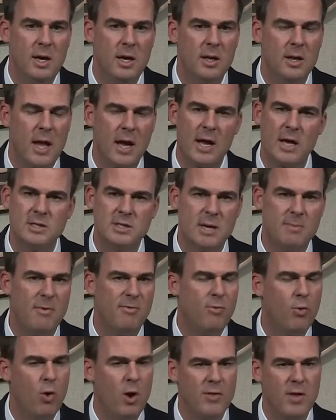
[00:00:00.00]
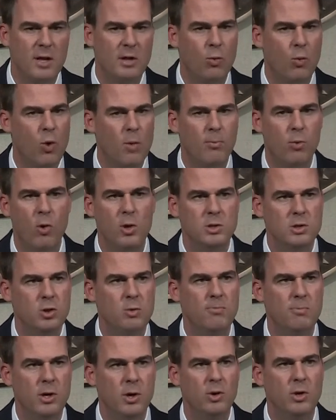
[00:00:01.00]
like I said before, I think the
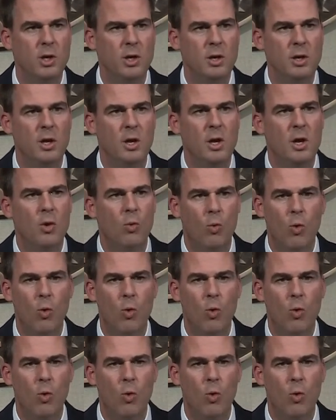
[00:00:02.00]
$1.2 billion